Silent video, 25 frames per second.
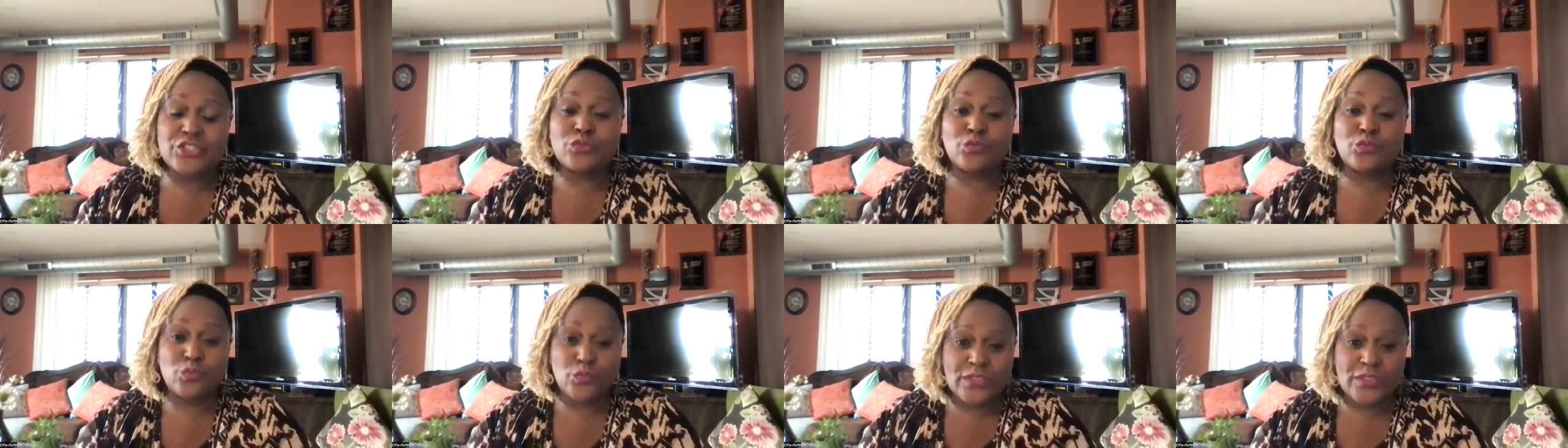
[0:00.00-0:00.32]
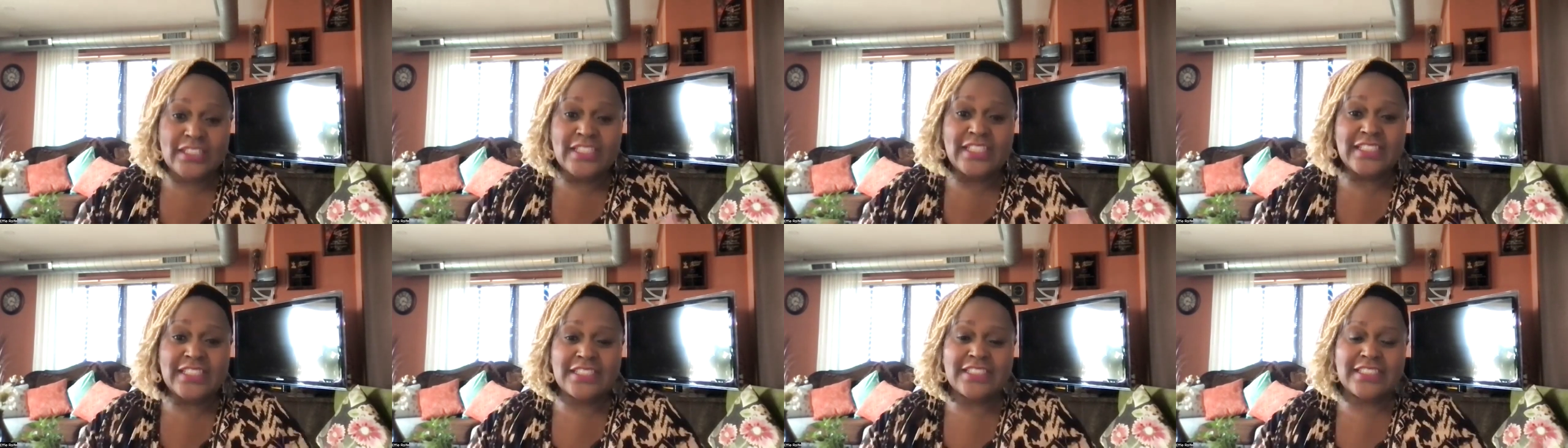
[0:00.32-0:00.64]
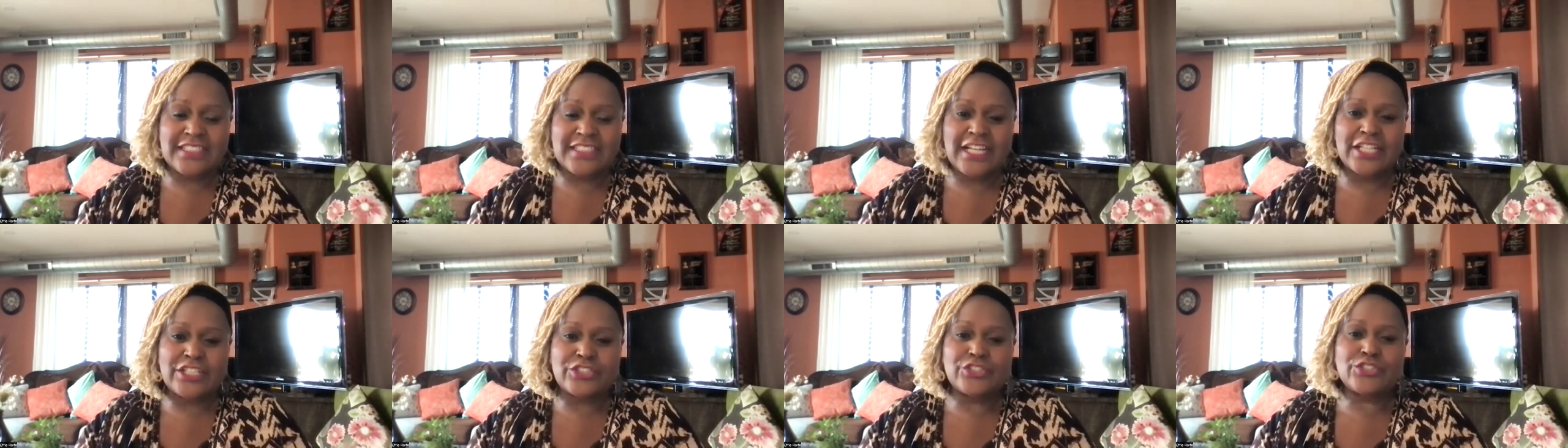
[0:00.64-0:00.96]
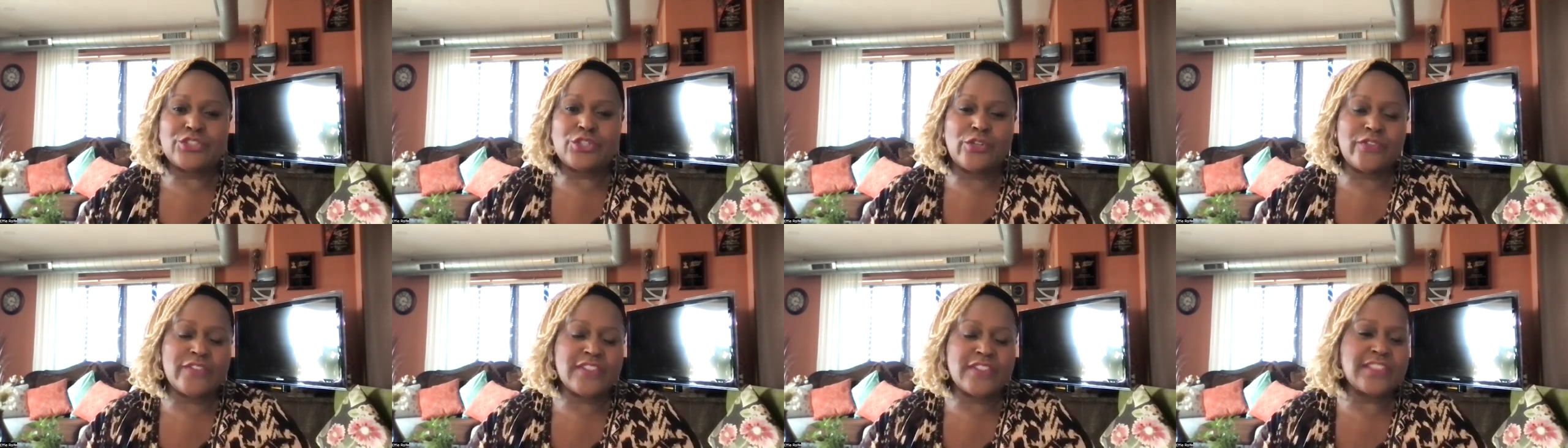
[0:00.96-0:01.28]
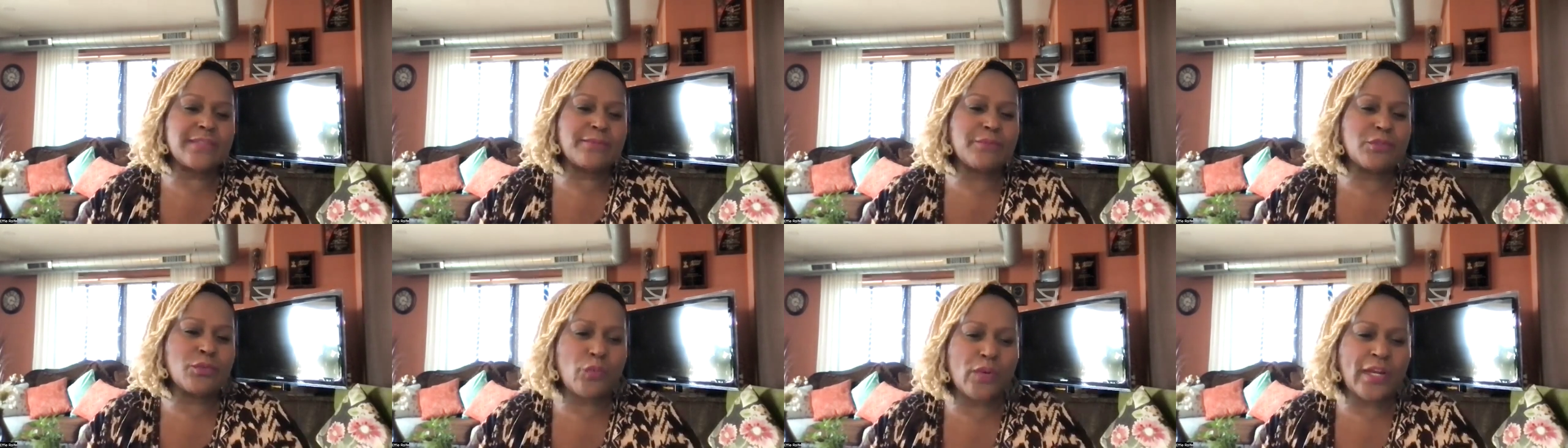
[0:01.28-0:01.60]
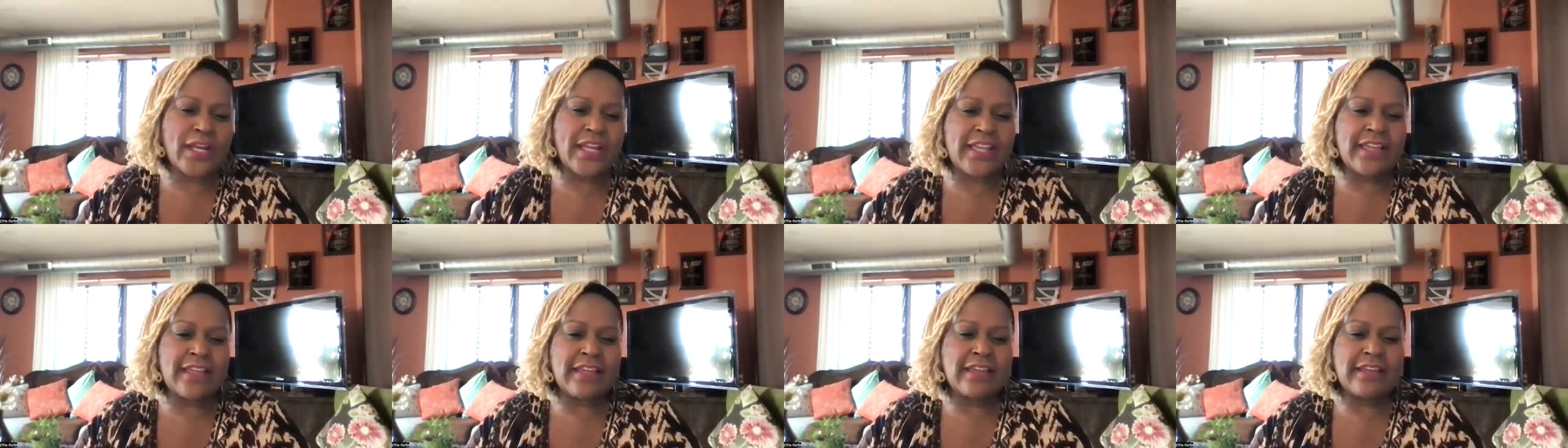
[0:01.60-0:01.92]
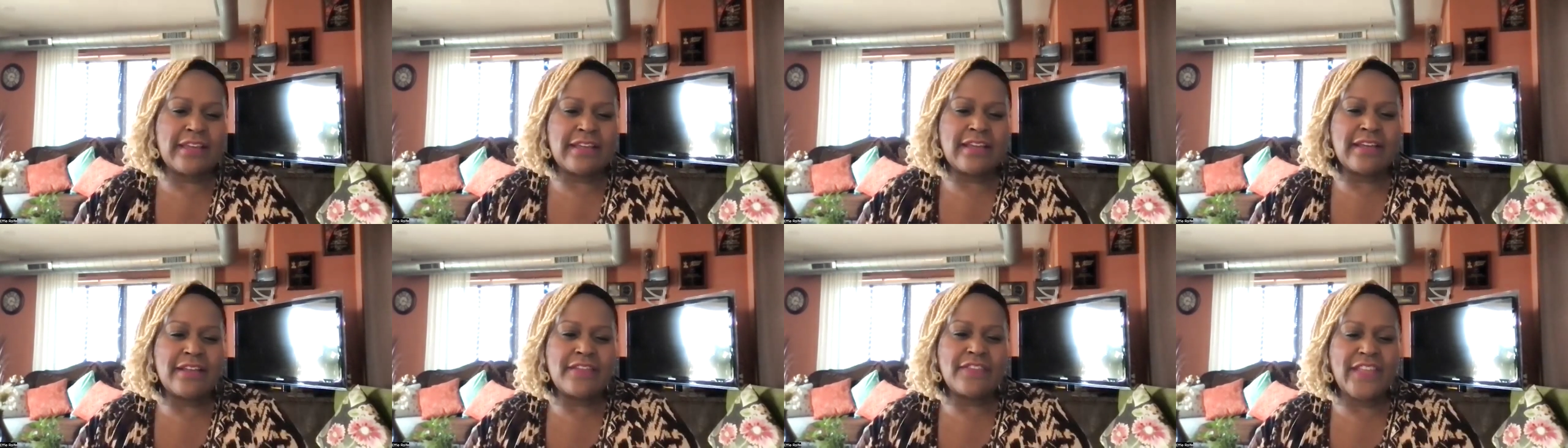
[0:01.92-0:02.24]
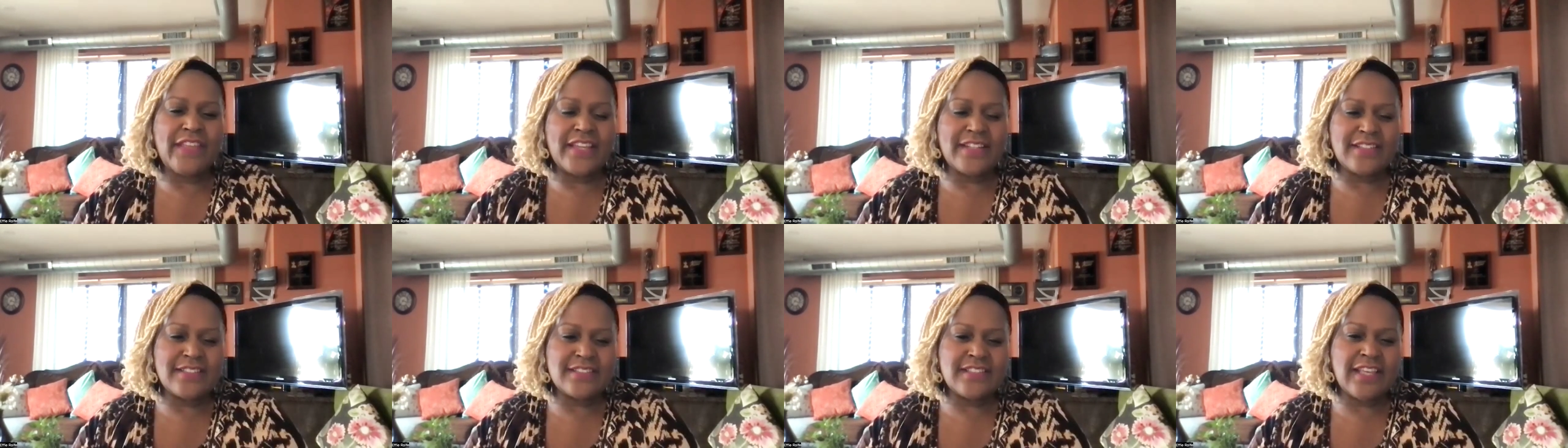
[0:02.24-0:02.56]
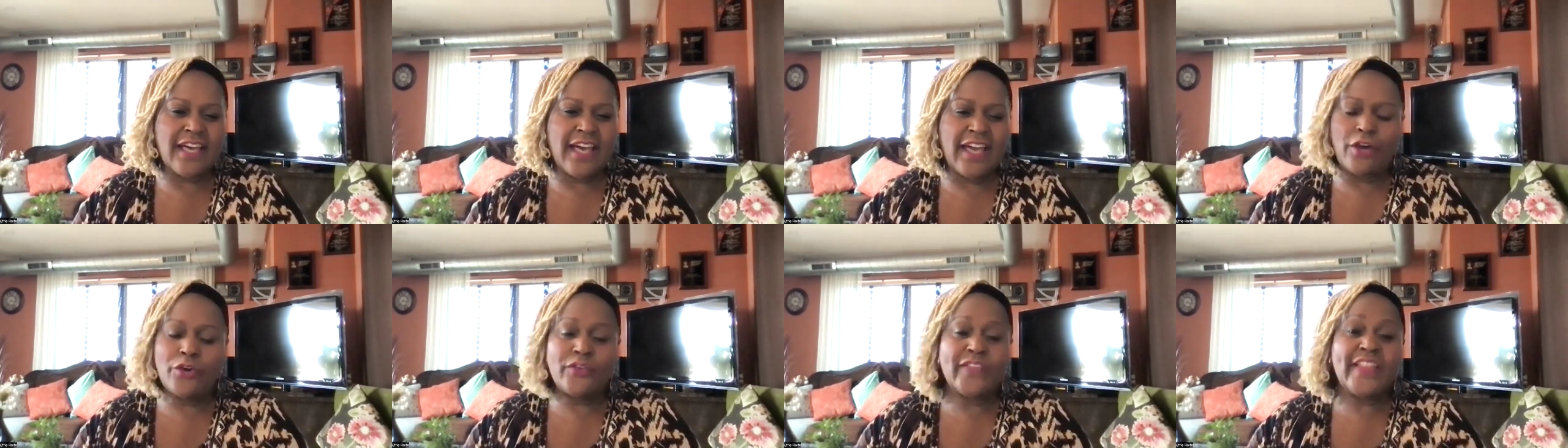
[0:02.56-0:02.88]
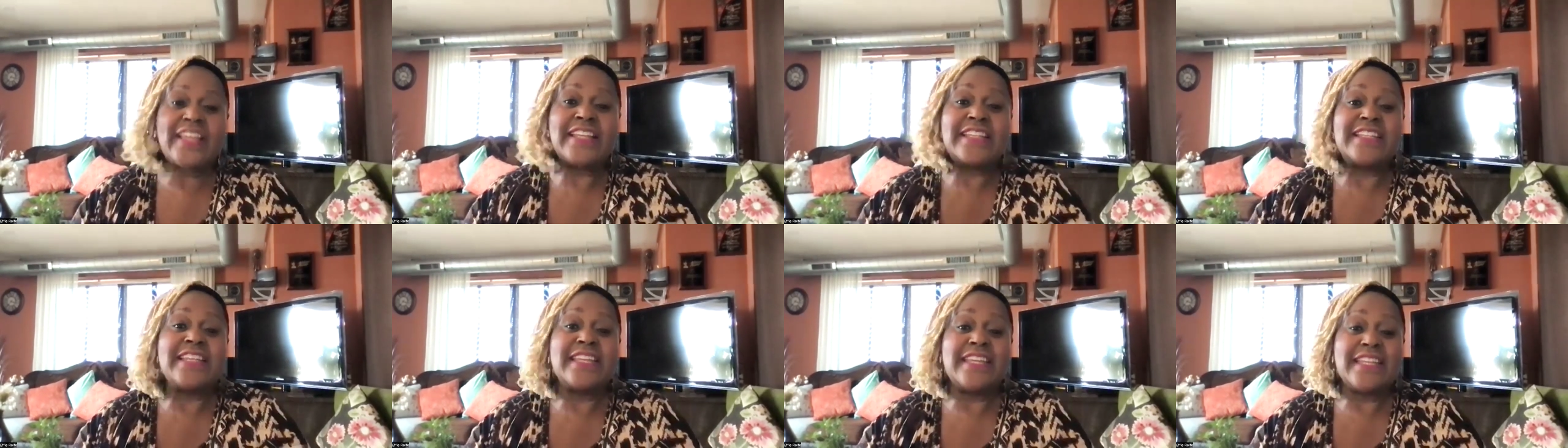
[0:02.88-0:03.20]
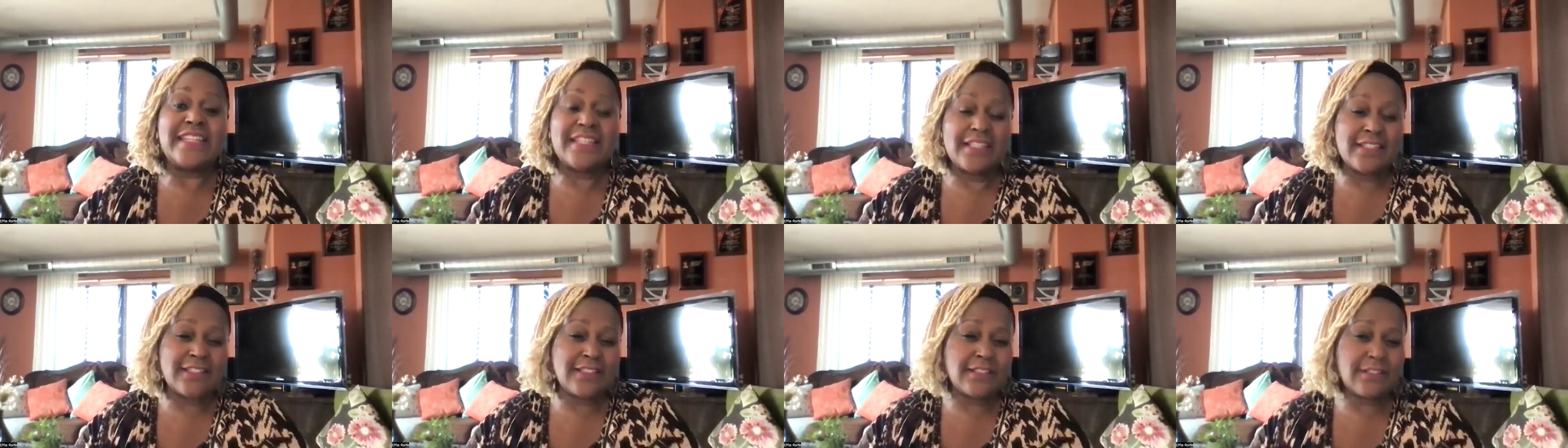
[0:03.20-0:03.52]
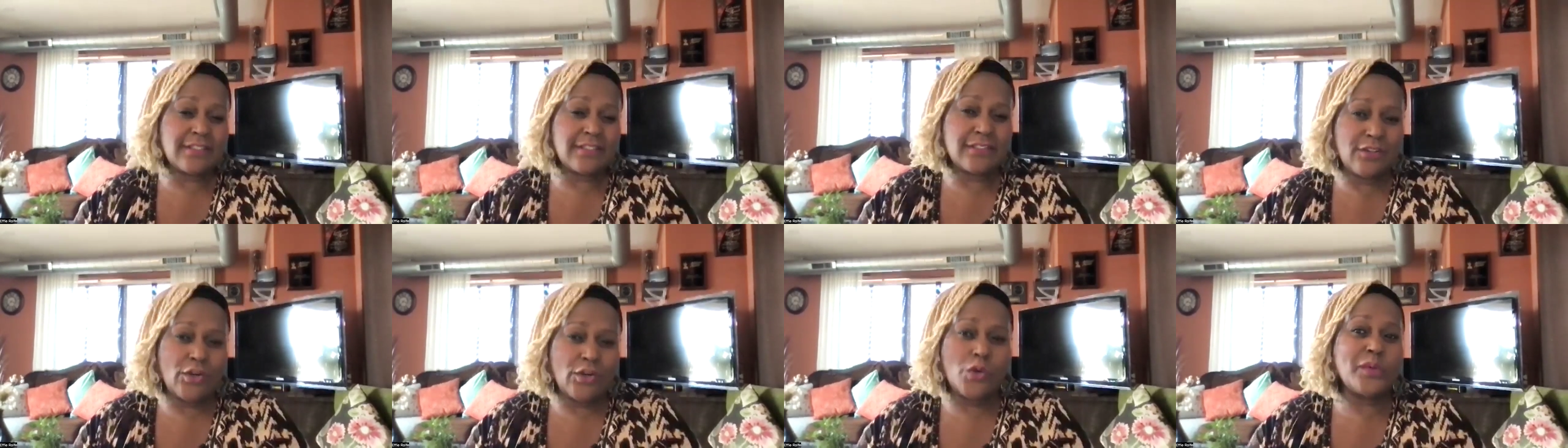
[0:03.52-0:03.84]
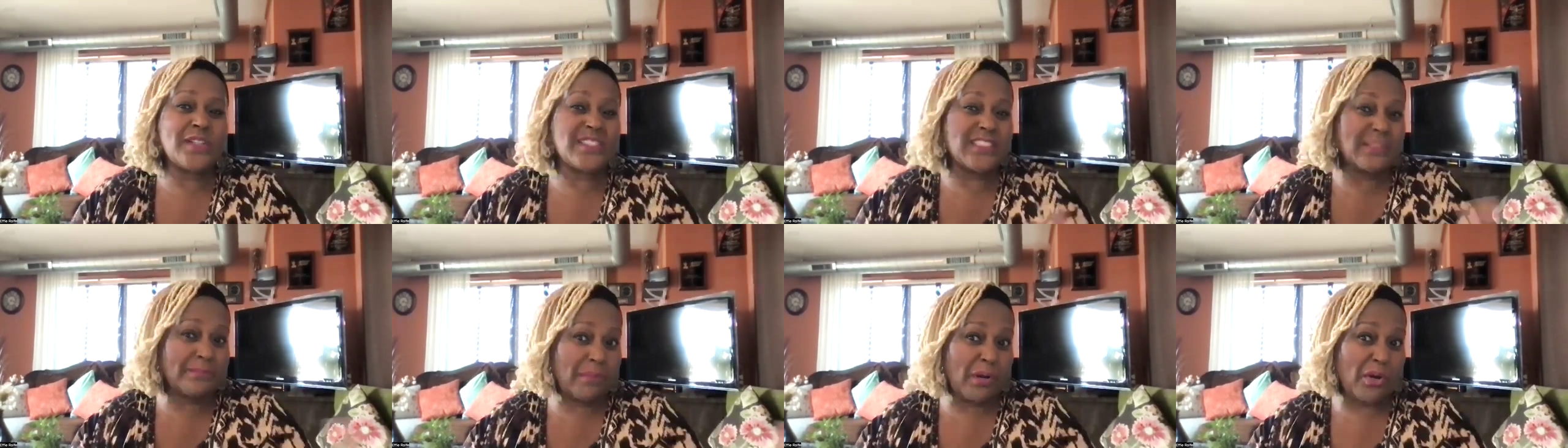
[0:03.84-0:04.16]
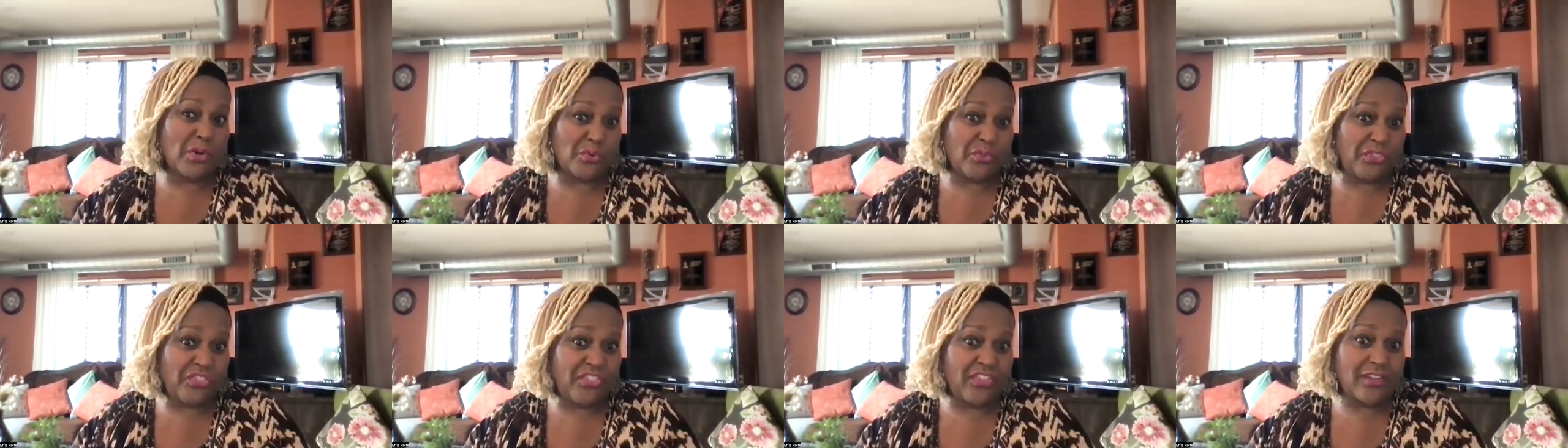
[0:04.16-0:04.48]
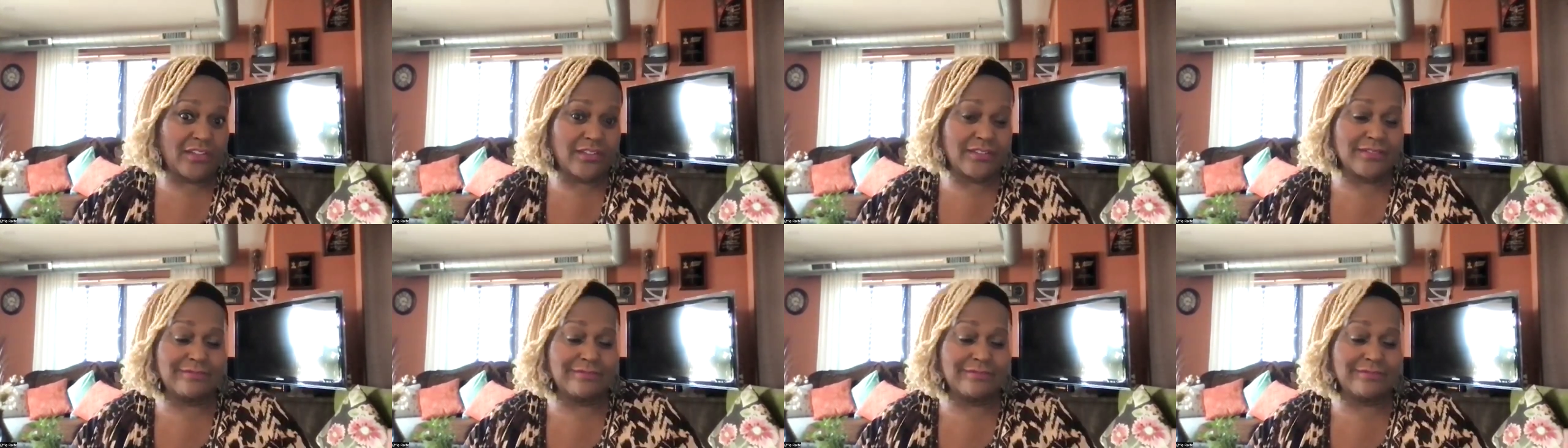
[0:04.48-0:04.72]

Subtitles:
You really could not service them the way they desire or they needed, or was it both?